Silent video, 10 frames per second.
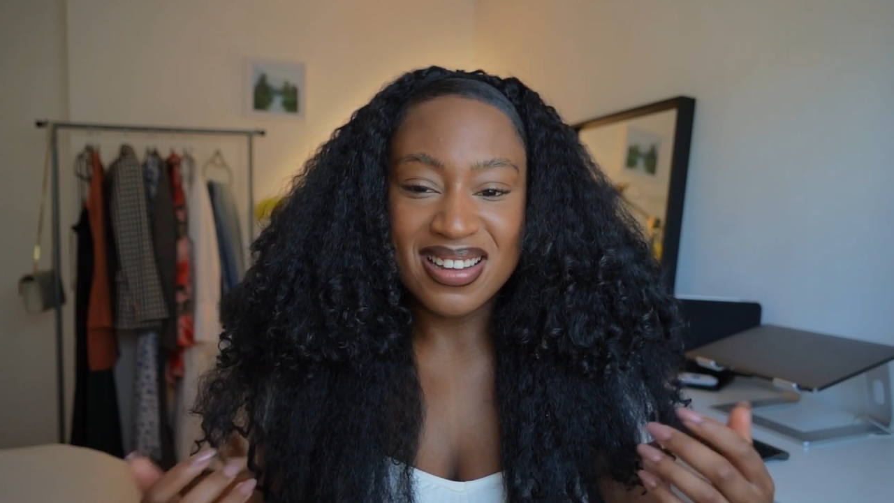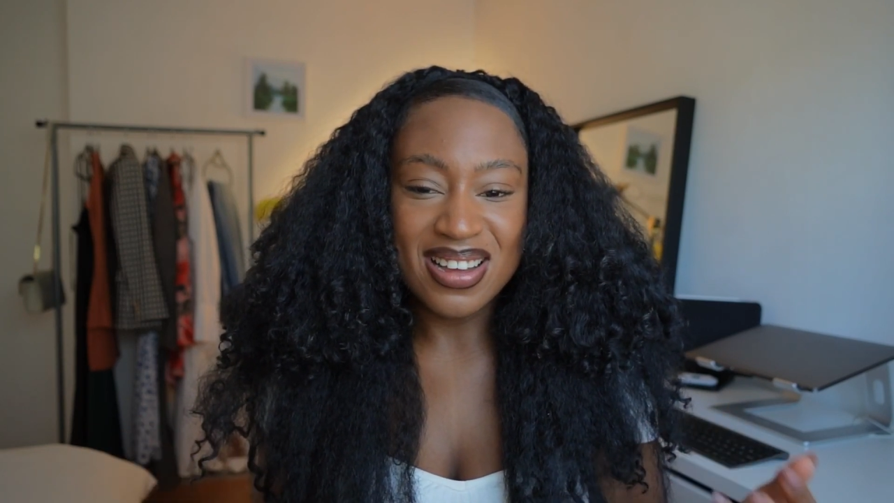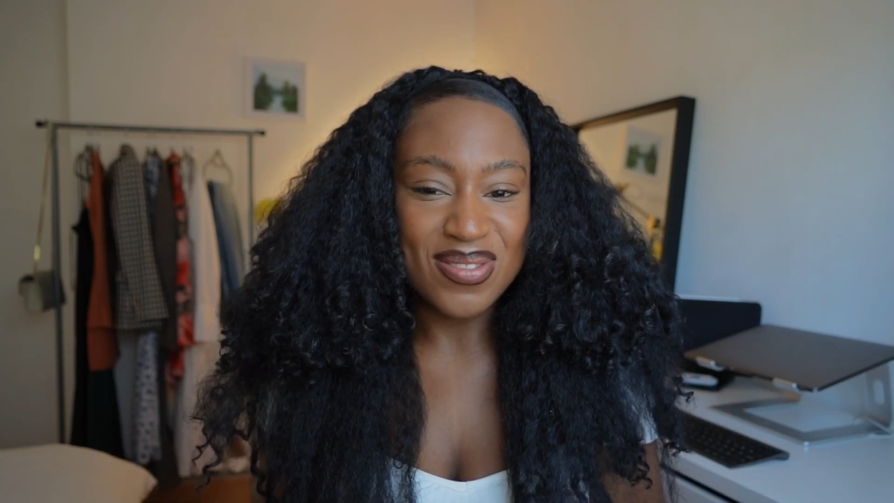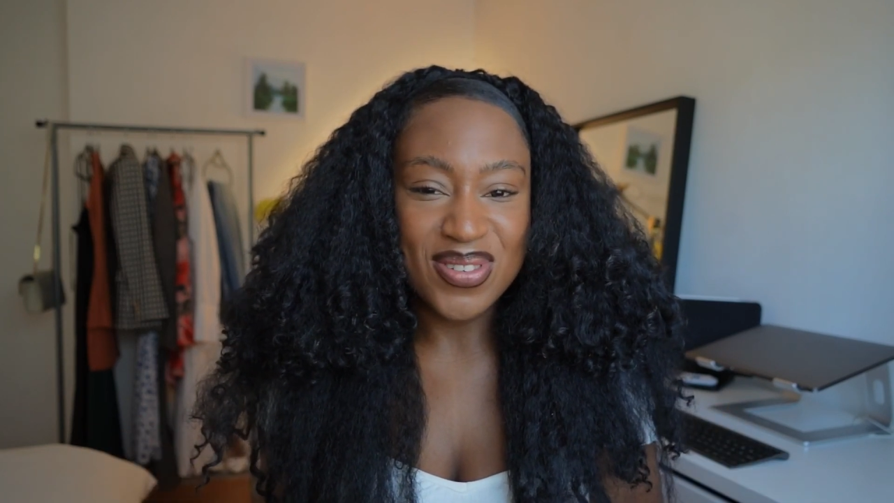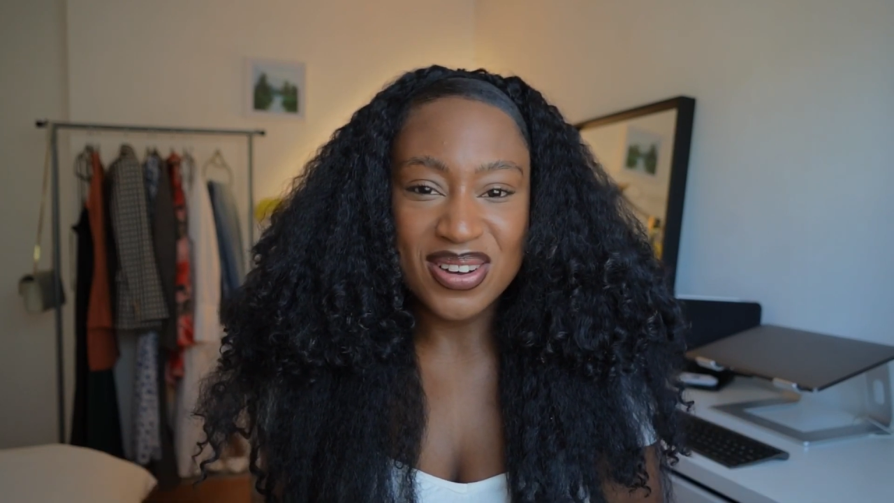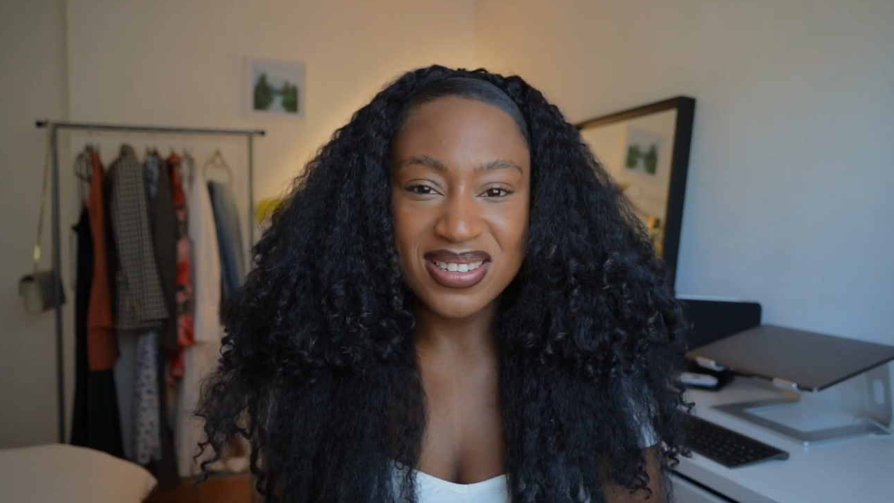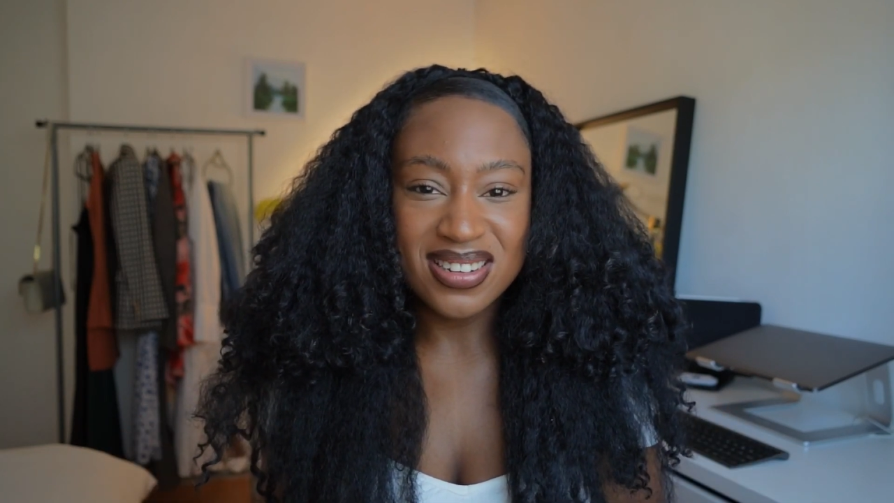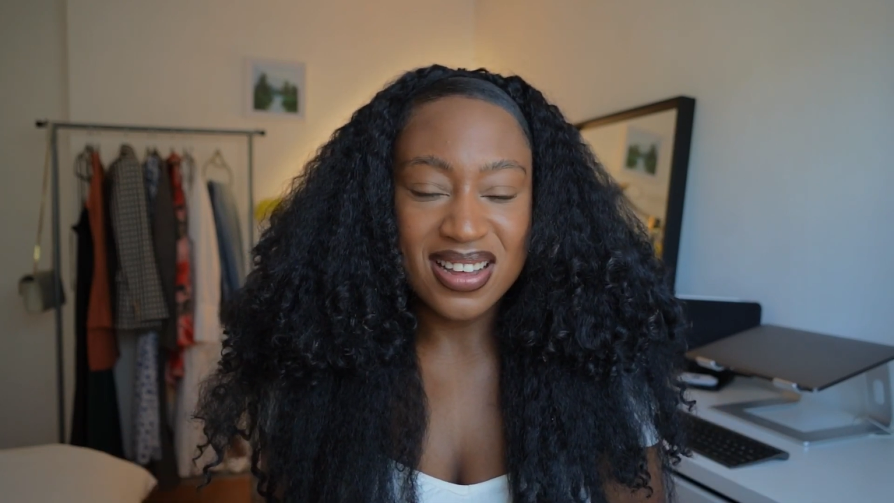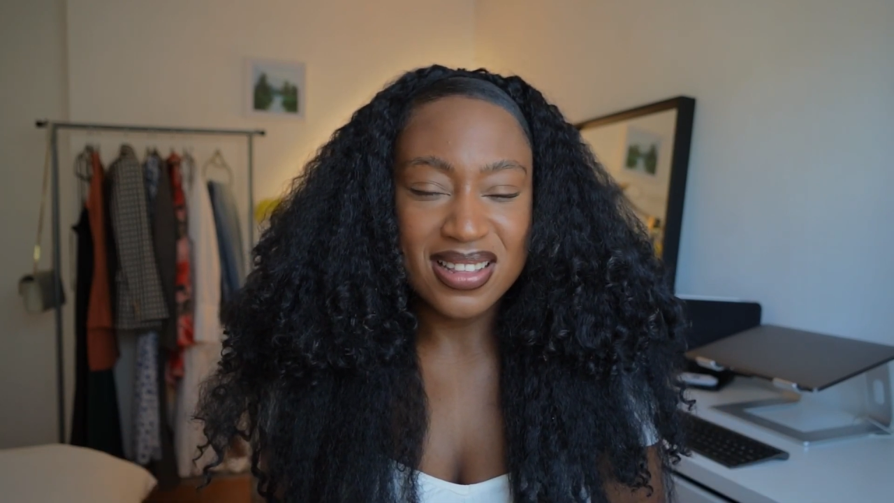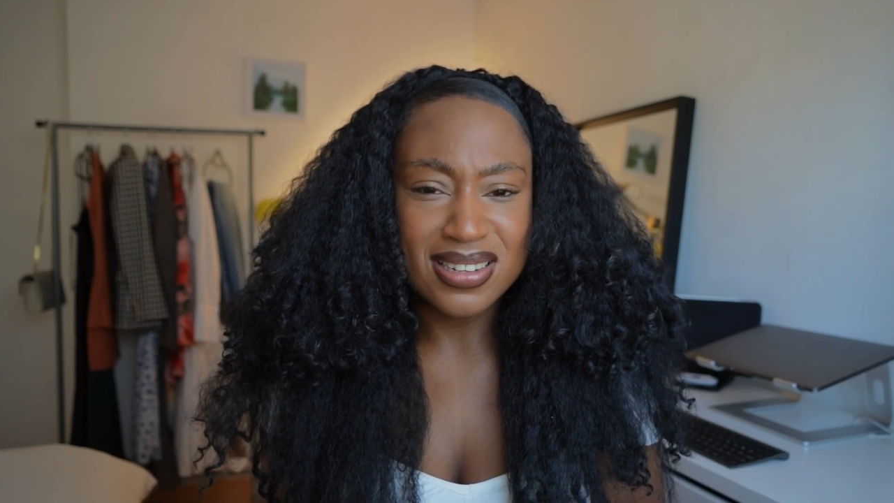at first
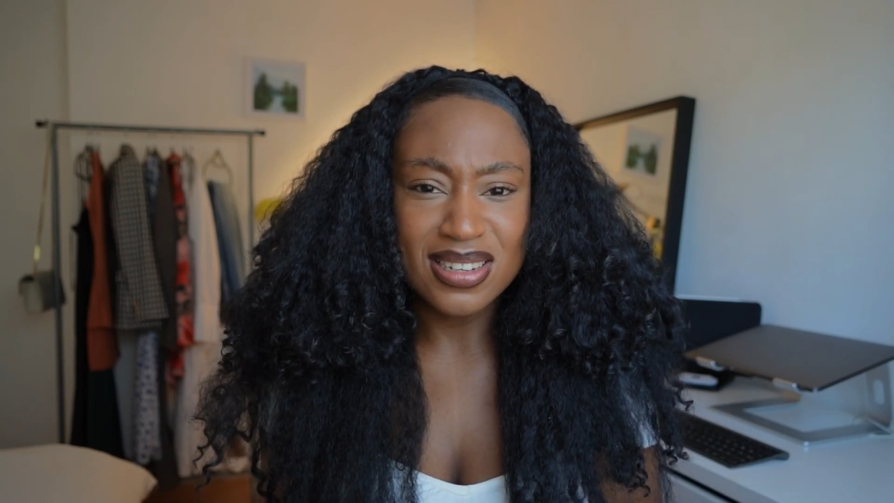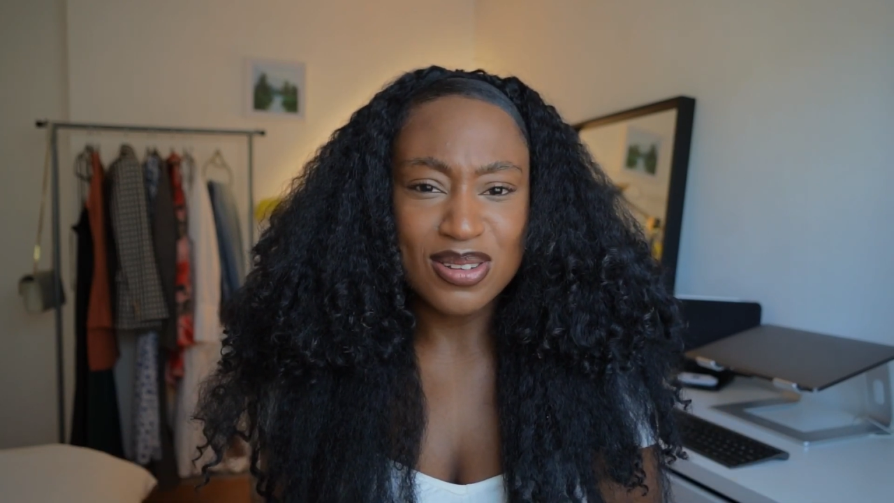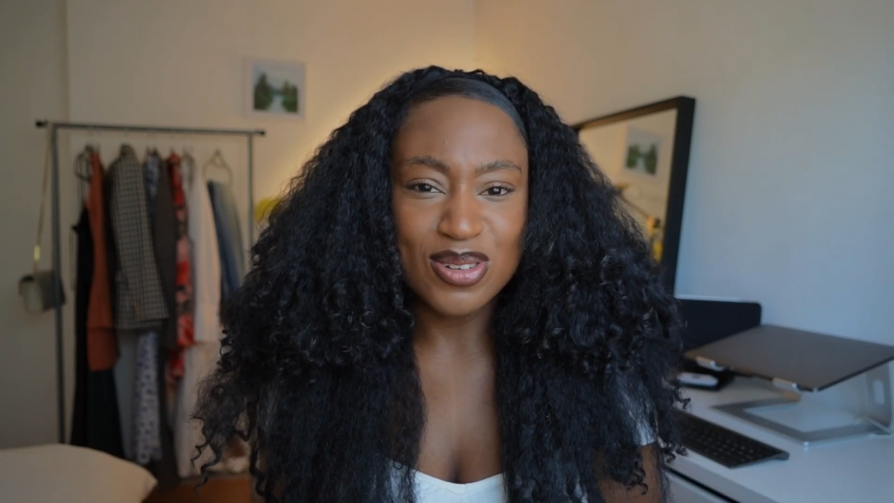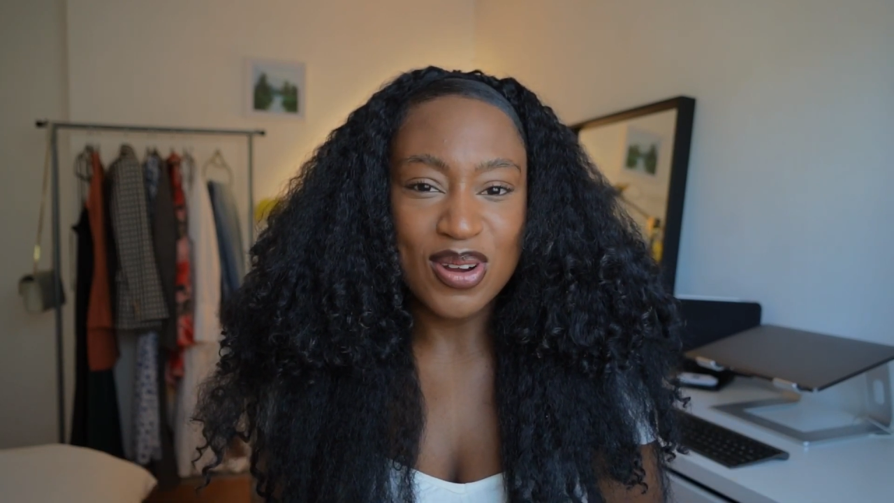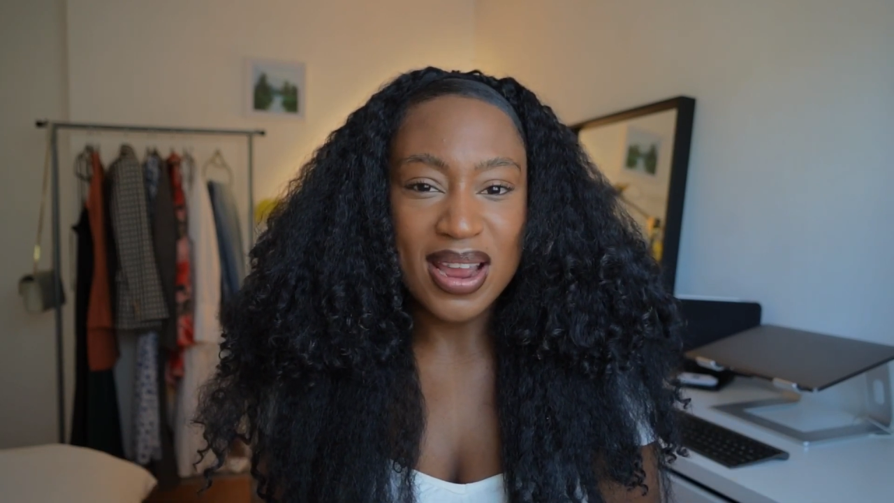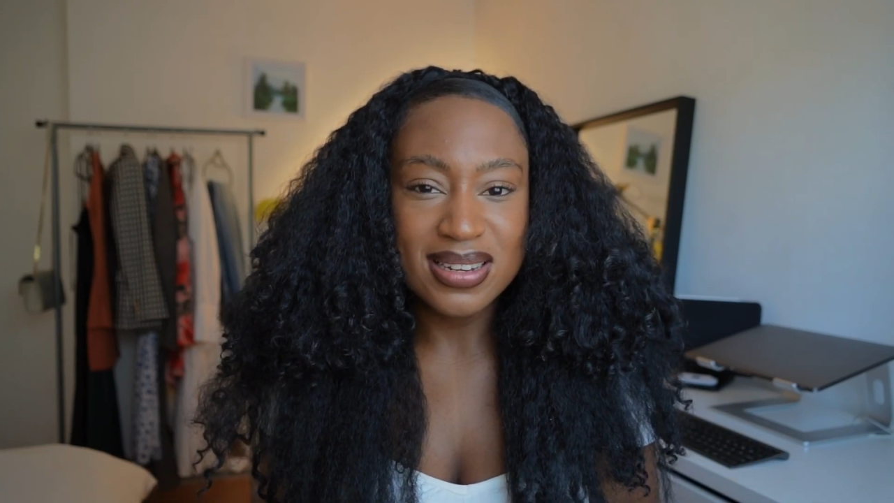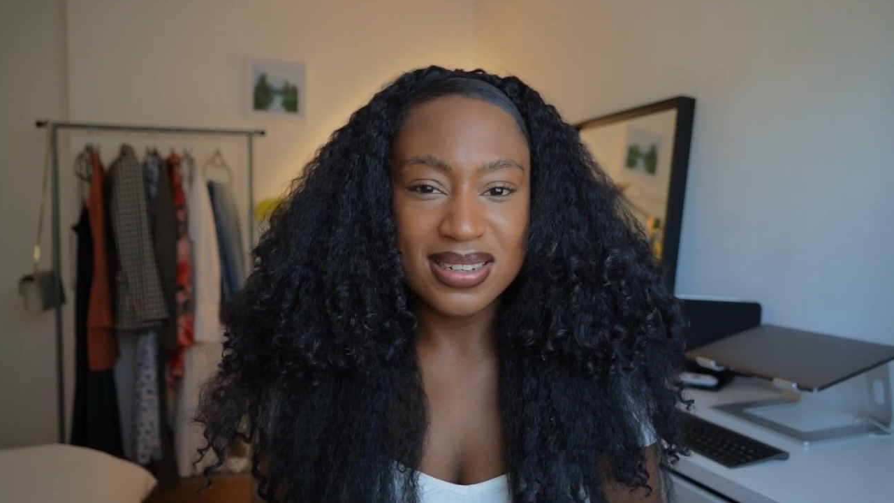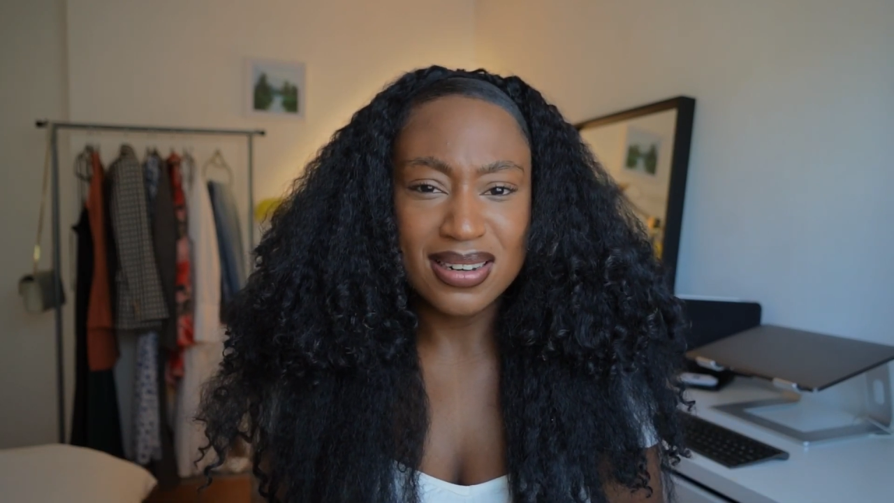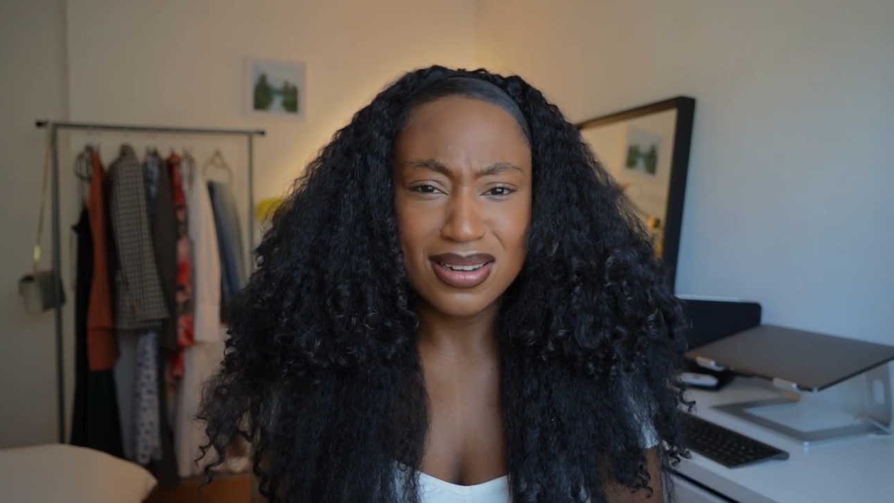sight, that sounds crazy.